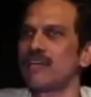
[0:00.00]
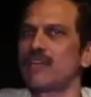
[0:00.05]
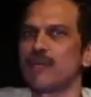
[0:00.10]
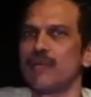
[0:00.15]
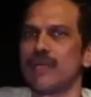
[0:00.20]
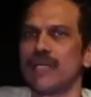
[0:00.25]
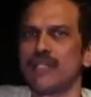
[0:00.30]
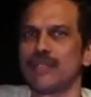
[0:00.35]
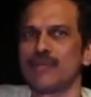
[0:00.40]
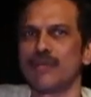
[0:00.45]
to
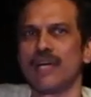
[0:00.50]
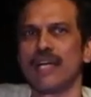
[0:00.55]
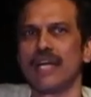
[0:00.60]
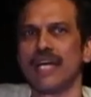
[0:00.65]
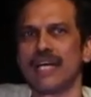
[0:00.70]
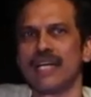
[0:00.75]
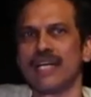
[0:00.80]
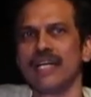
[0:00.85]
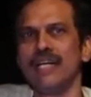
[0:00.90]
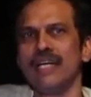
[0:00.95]
Velandur
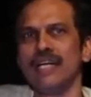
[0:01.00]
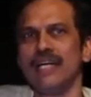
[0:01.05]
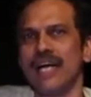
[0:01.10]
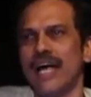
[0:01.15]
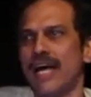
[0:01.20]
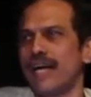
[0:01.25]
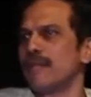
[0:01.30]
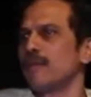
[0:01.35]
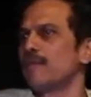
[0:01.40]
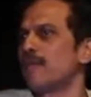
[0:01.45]
Lake,
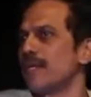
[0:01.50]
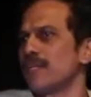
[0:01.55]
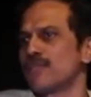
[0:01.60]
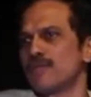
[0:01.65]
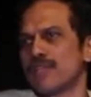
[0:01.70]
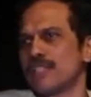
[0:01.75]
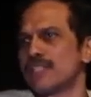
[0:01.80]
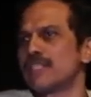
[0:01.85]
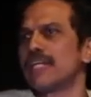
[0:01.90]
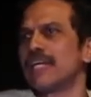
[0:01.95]
and the place
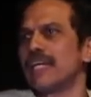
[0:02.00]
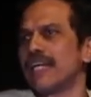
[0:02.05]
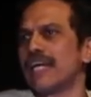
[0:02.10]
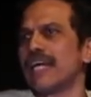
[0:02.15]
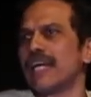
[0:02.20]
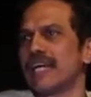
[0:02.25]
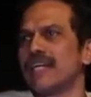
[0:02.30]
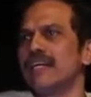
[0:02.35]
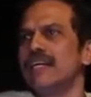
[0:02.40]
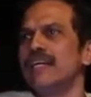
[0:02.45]
was
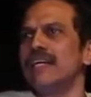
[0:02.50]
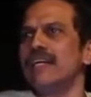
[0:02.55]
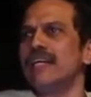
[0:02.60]
stinking.